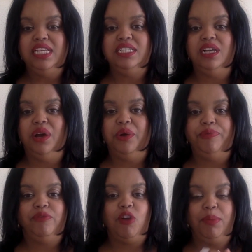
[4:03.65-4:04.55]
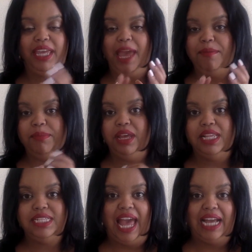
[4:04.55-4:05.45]
So Roman chamomile
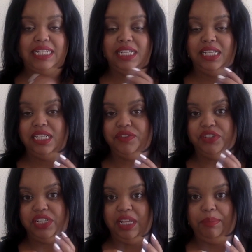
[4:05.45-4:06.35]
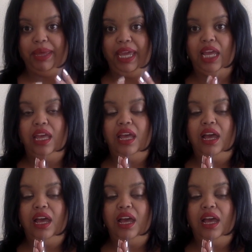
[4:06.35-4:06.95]
is excellent for sleeping.